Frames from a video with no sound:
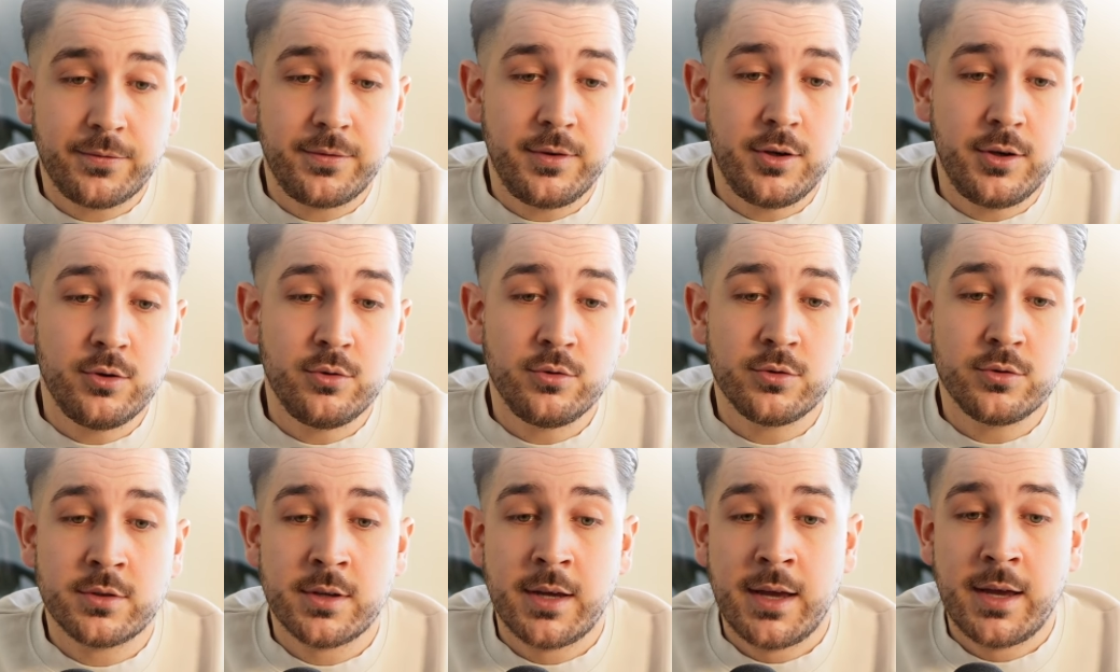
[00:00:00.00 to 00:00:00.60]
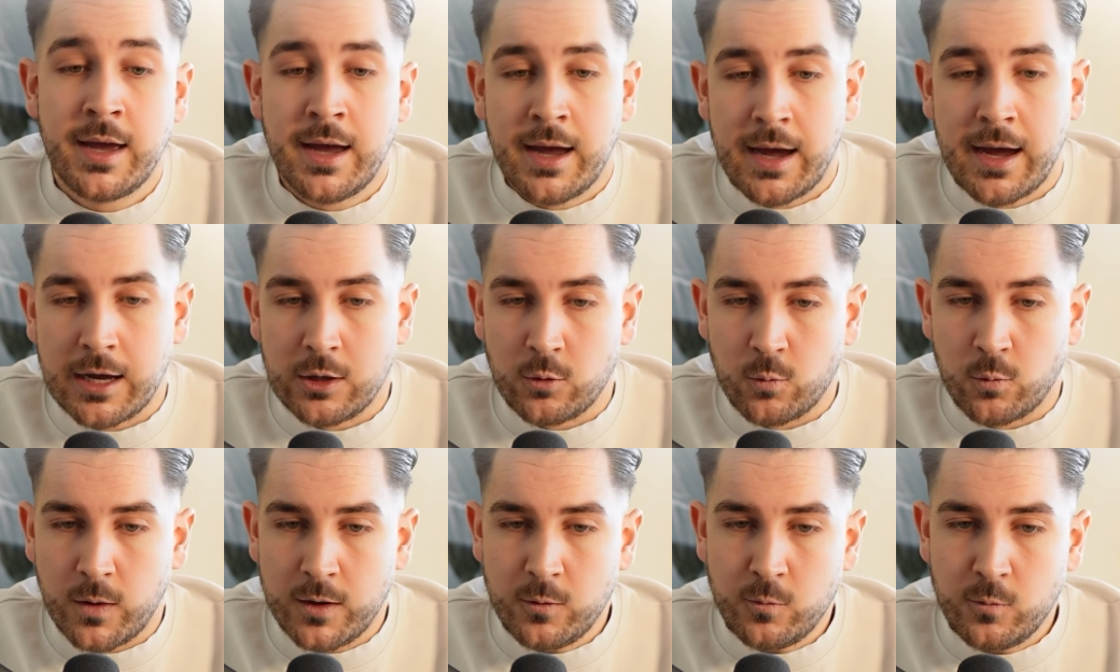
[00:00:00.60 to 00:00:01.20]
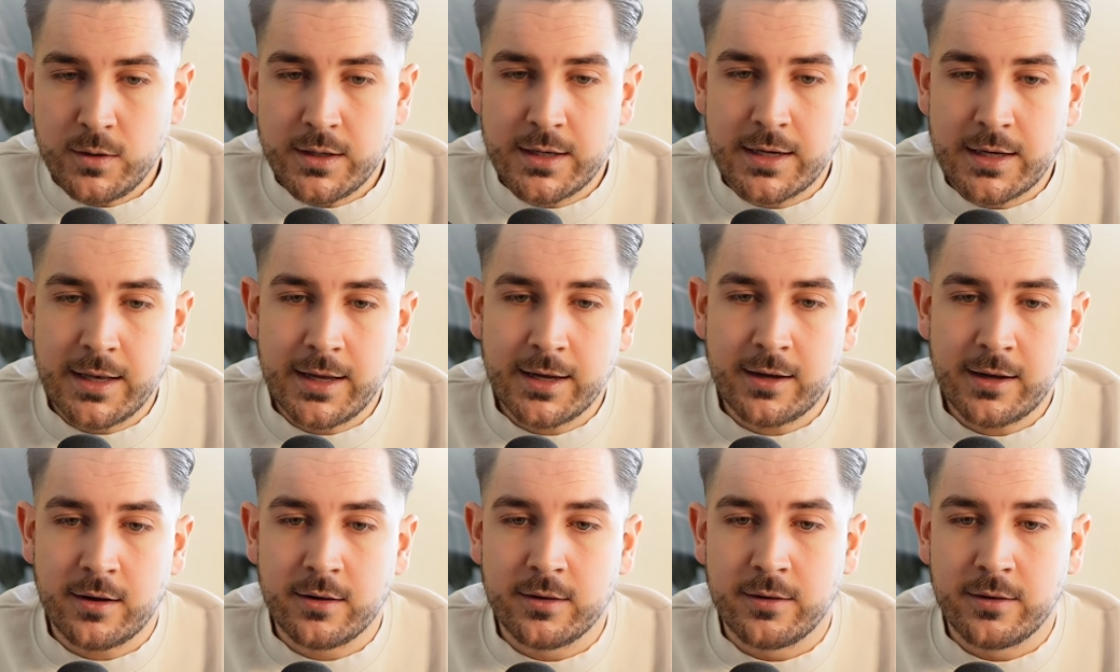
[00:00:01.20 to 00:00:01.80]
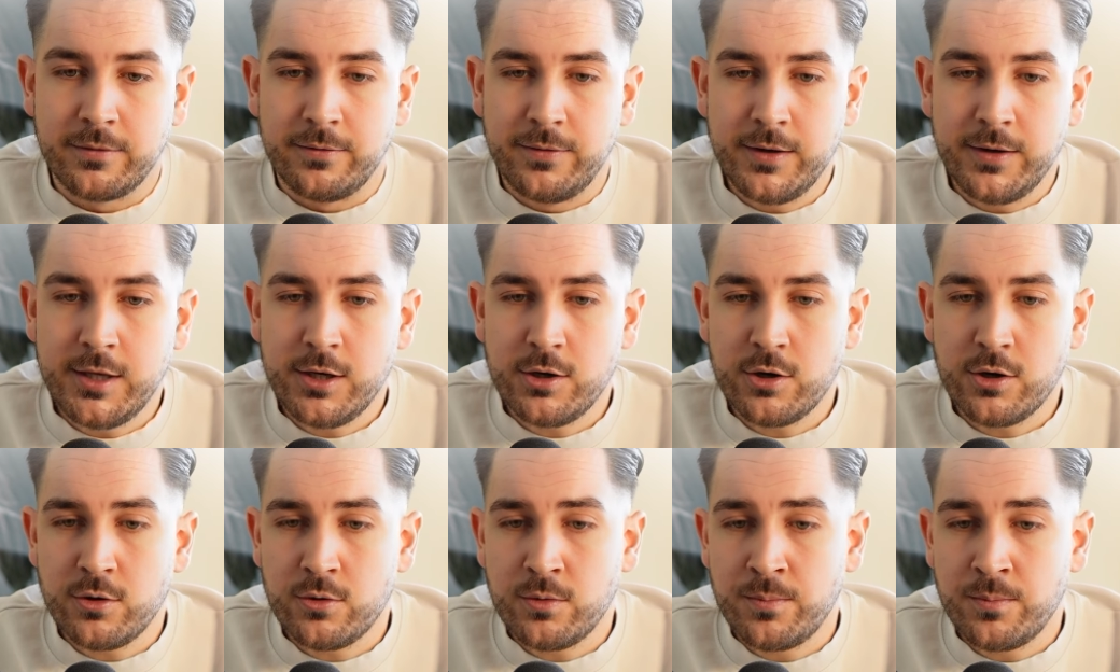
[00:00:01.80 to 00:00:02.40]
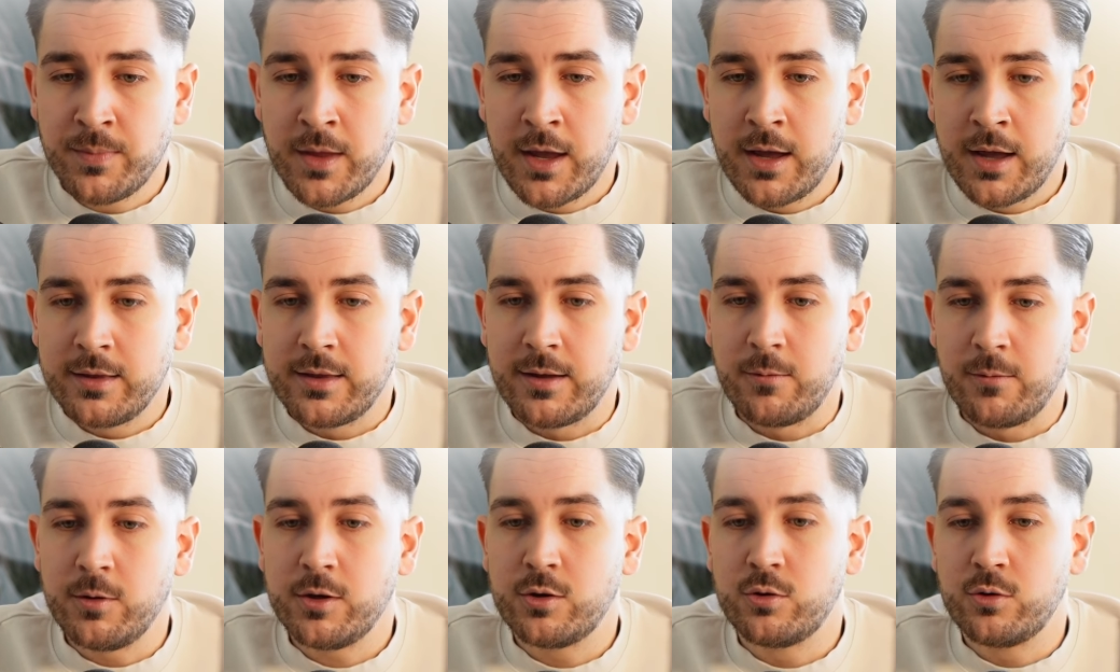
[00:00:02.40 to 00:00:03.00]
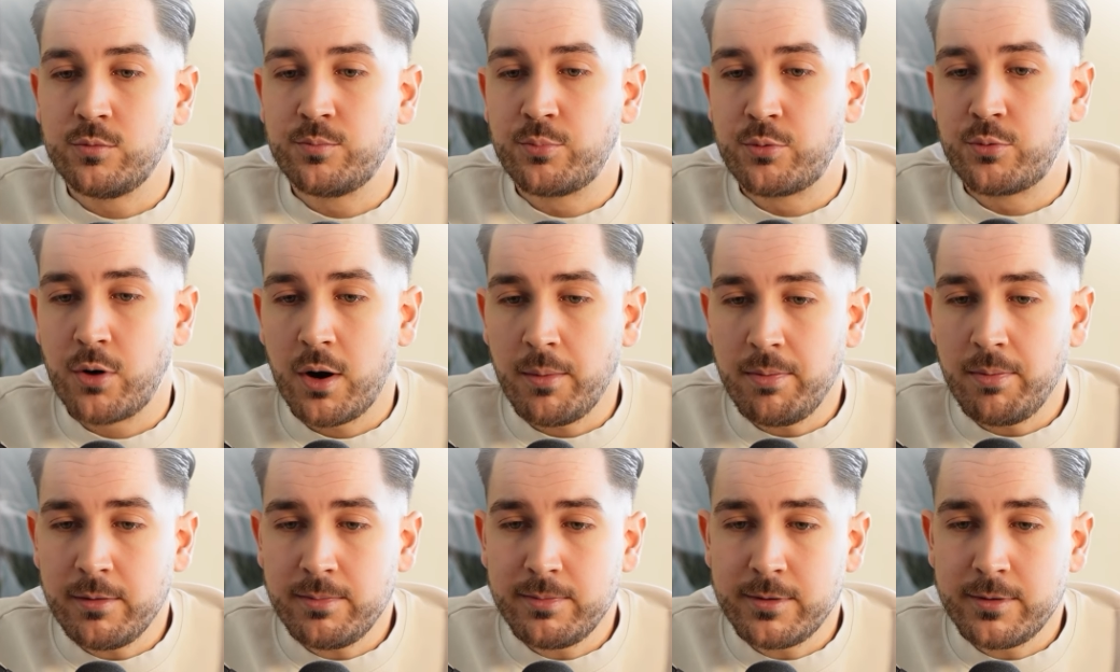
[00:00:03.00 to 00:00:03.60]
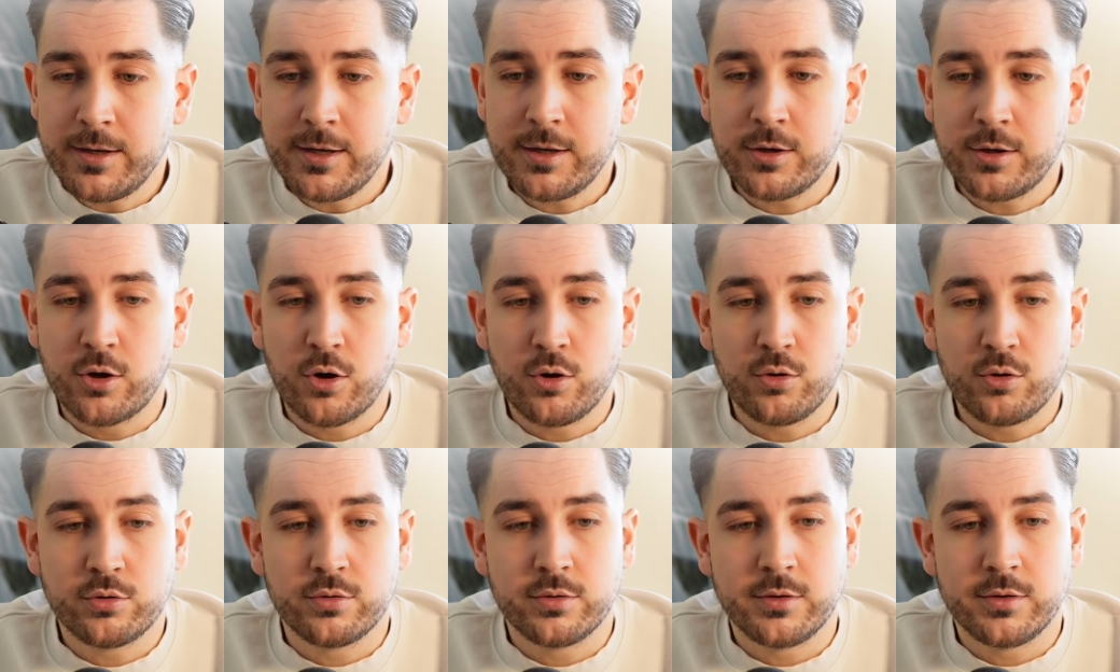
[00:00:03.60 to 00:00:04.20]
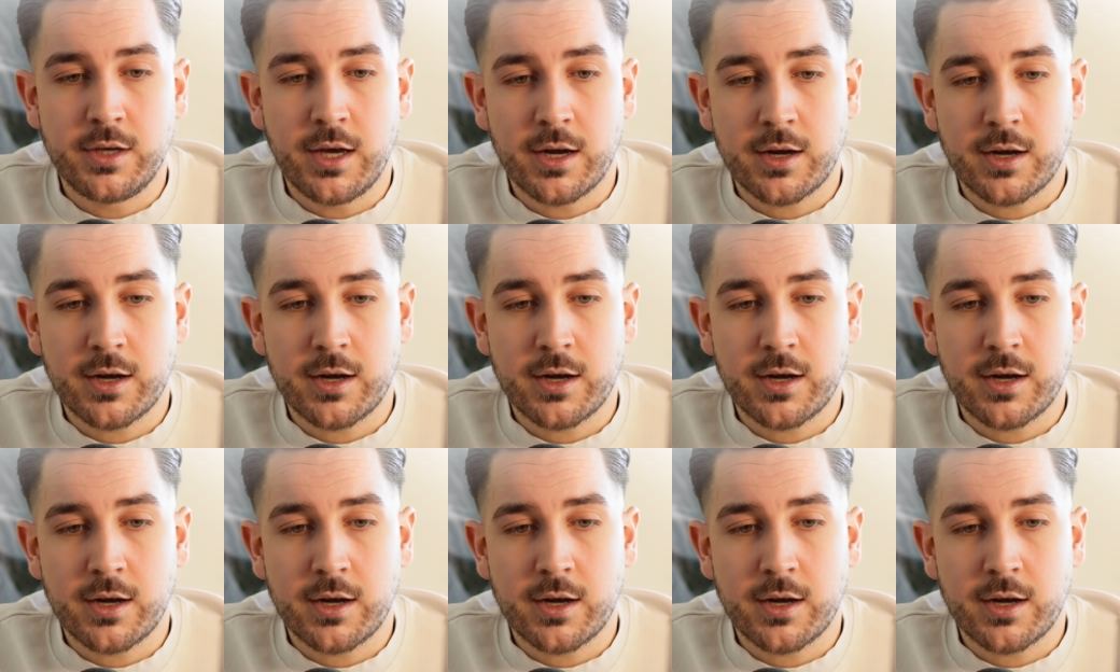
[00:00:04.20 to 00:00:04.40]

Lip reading: views, and when we click on the video, then we could probably go to the